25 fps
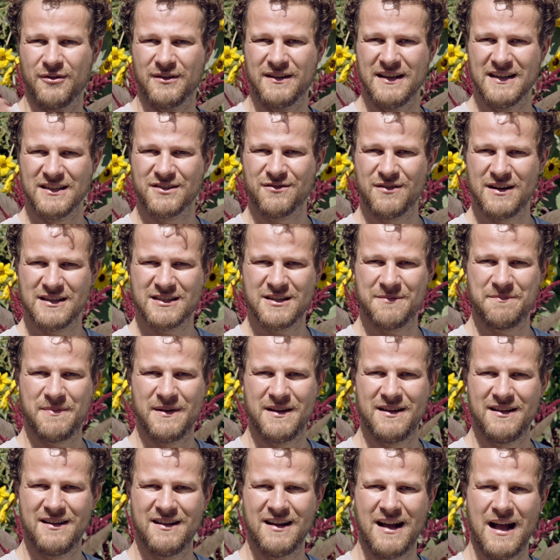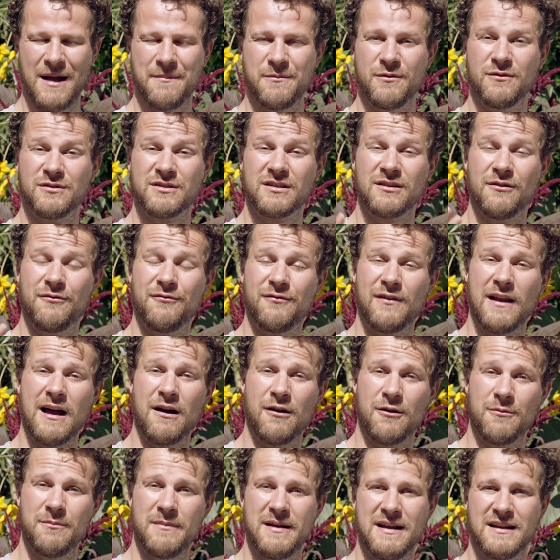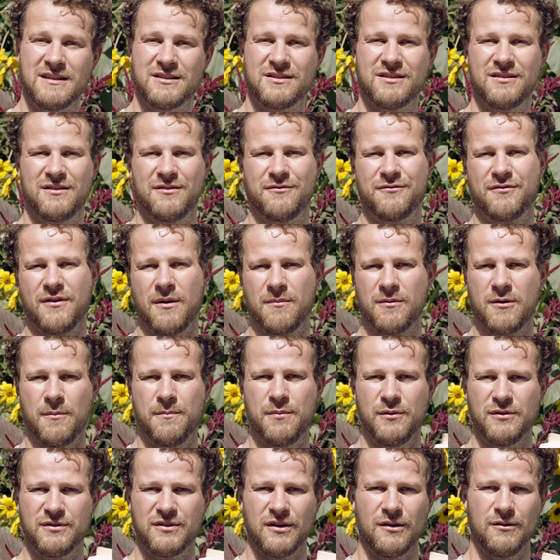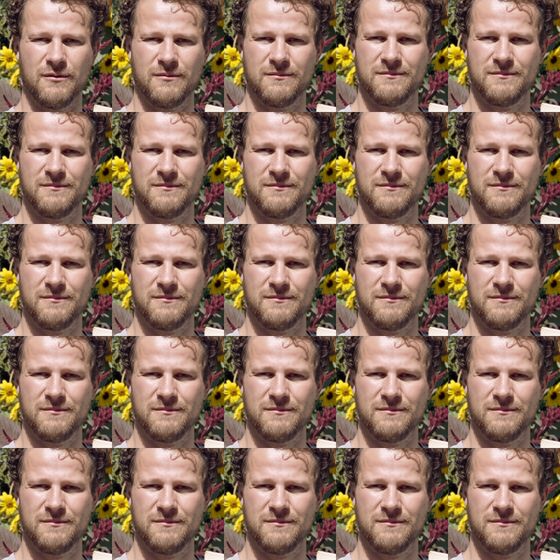this recipe, I'm using a flour mix from Caputo.